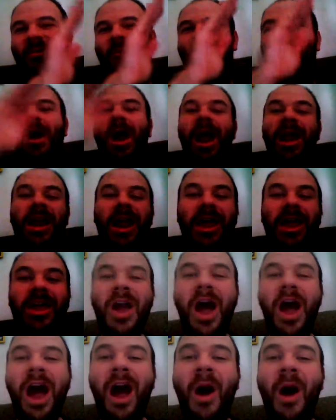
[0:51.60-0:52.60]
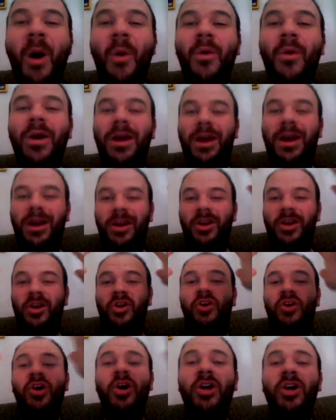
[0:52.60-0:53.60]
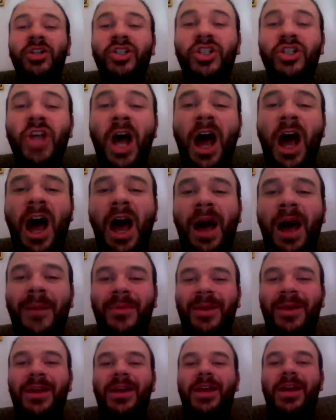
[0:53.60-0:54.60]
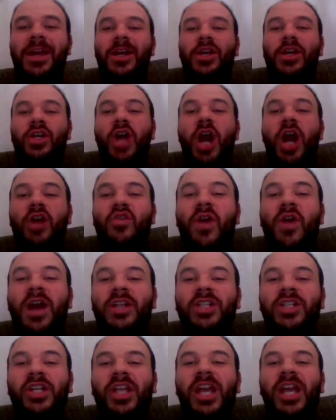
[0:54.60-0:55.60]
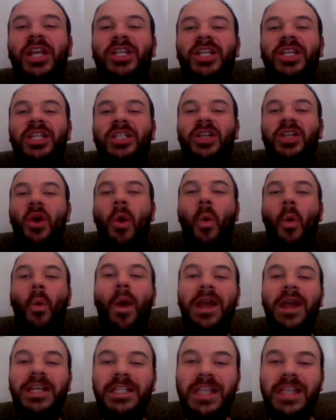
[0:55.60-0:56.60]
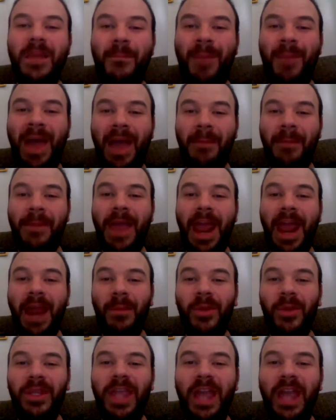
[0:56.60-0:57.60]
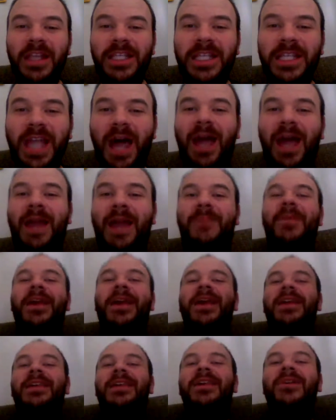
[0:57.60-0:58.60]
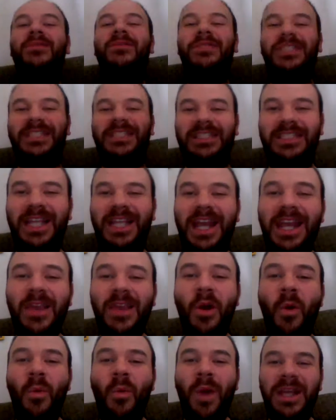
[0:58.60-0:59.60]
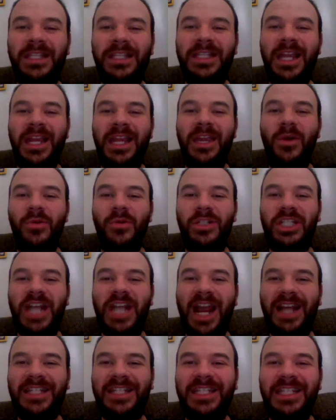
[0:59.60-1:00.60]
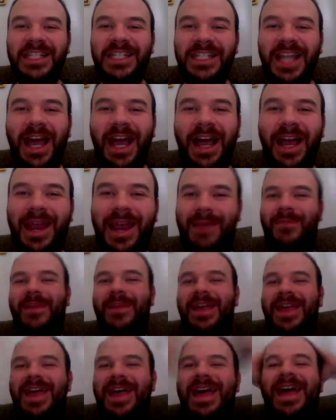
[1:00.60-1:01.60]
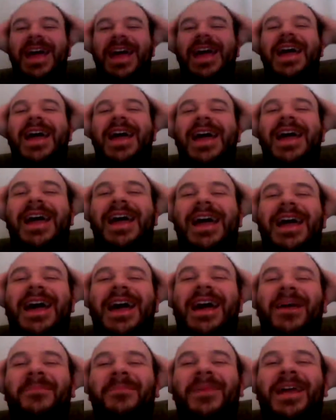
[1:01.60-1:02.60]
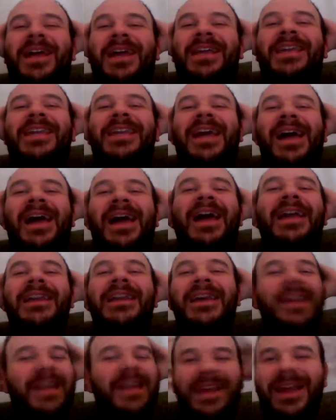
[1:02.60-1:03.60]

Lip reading: Way to go! Good job! Congratulations! You wasted Pep Hamilton's time! You wasted Hugh Jackson's time! Oh my god!